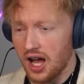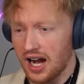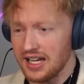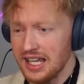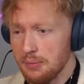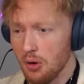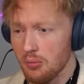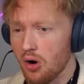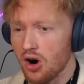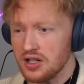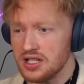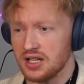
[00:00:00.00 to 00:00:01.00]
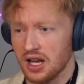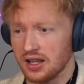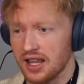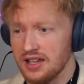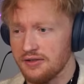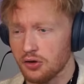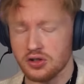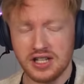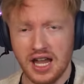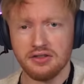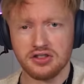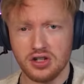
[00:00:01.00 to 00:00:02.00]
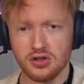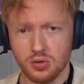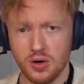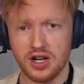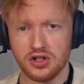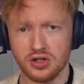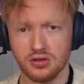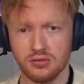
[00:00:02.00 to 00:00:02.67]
And he put Marty in a life or death situation.